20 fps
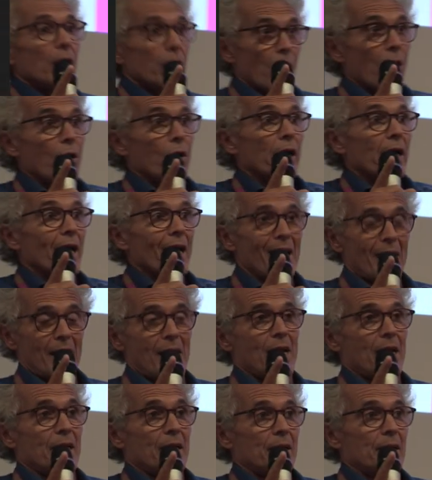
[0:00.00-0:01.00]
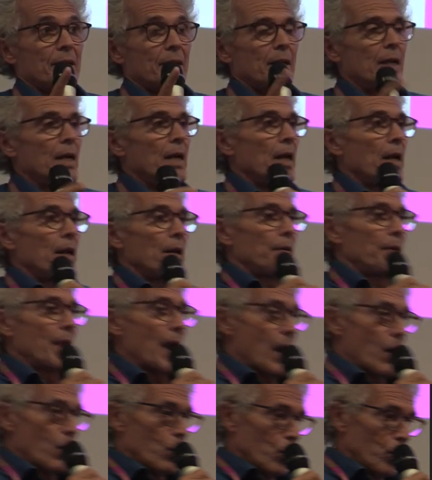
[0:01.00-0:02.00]
long hair.
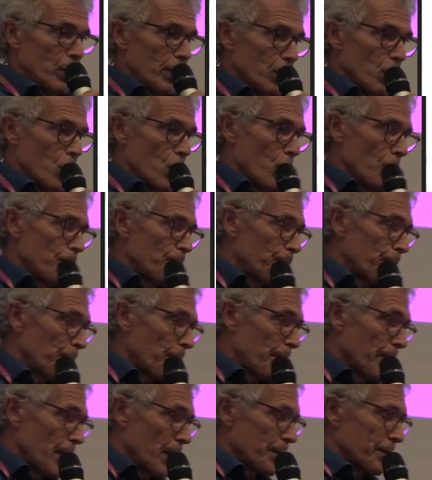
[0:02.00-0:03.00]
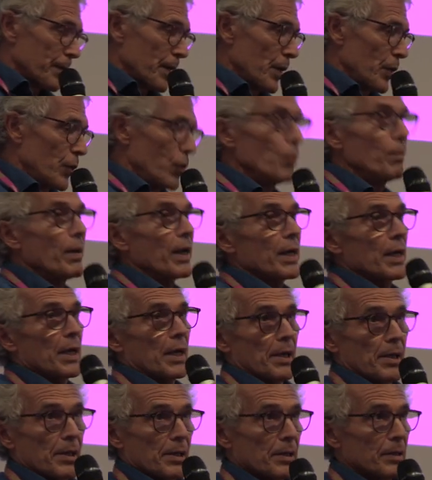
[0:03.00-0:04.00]
Now we know that human
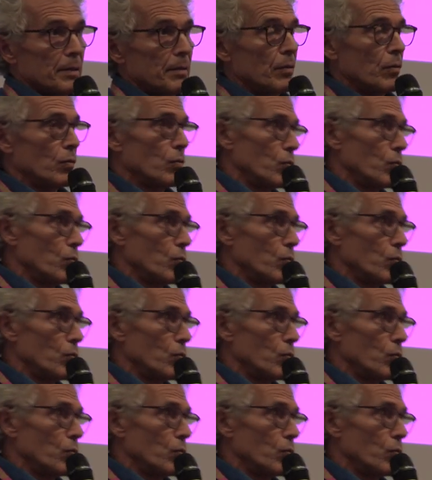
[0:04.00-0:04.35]
hair,